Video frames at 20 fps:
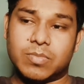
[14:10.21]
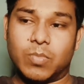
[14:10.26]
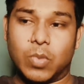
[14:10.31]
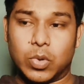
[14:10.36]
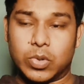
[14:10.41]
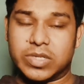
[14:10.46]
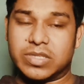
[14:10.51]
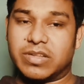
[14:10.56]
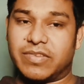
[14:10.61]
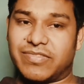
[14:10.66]

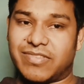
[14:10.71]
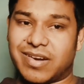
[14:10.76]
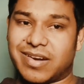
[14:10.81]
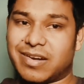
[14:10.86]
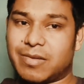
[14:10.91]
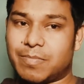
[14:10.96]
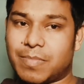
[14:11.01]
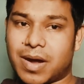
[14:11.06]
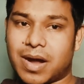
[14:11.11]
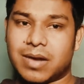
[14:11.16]
both in the
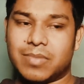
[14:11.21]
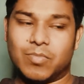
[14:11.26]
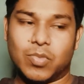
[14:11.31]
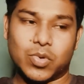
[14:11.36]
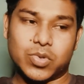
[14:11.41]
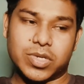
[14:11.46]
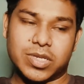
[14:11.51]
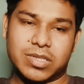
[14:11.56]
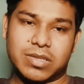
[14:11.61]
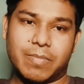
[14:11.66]
front end part,
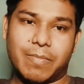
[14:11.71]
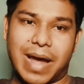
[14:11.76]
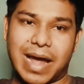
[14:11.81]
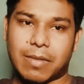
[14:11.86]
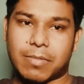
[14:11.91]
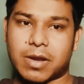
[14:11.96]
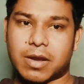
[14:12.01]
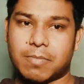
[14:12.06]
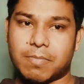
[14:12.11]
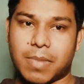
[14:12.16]
both in the
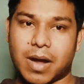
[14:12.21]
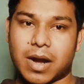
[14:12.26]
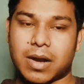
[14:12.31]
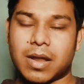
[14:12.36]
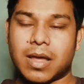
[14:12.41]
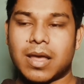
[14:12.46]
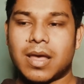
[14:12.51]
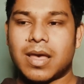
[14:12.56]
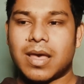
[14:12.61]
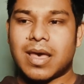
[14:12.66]
back end
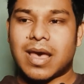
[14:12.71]
part,